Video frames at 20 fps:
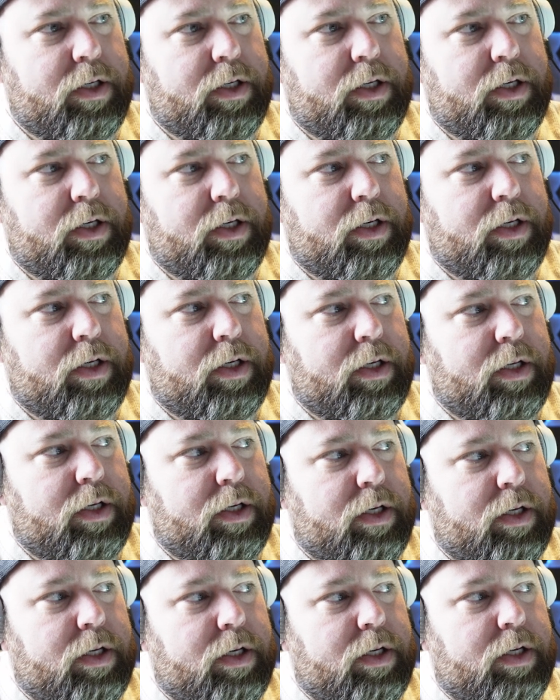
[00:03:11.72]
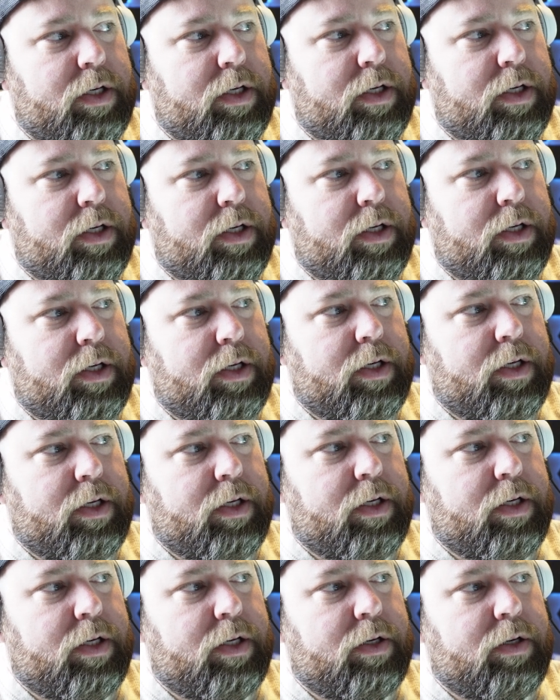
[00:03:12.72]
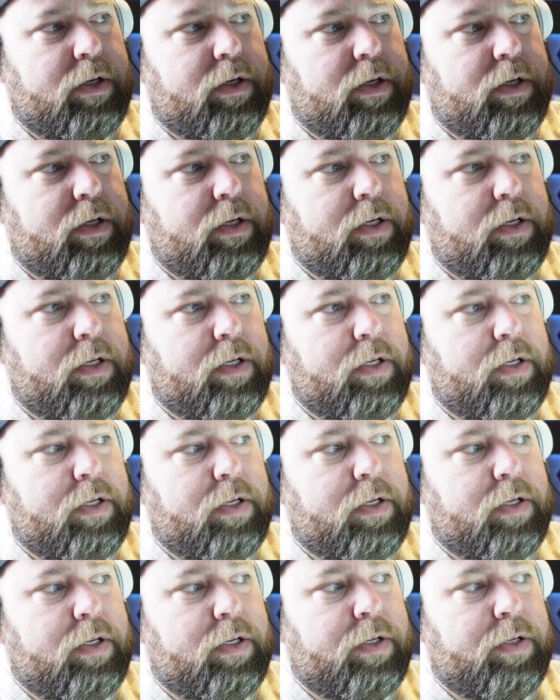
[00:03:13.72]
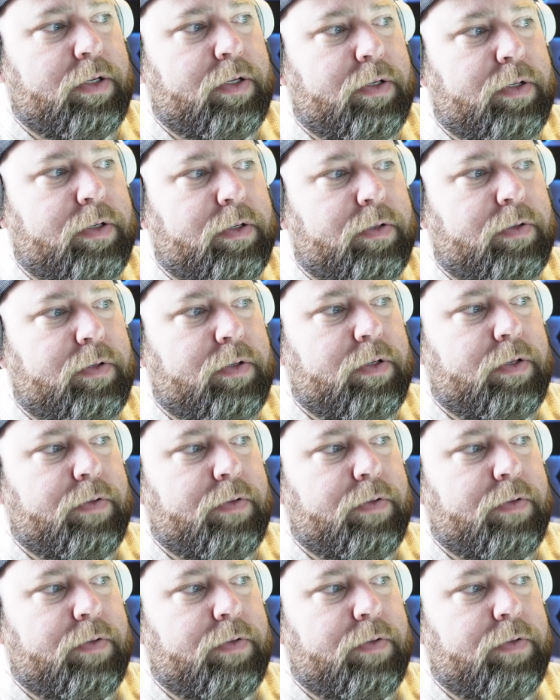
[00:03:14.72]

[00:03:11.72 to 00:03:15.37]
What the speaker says: (silence)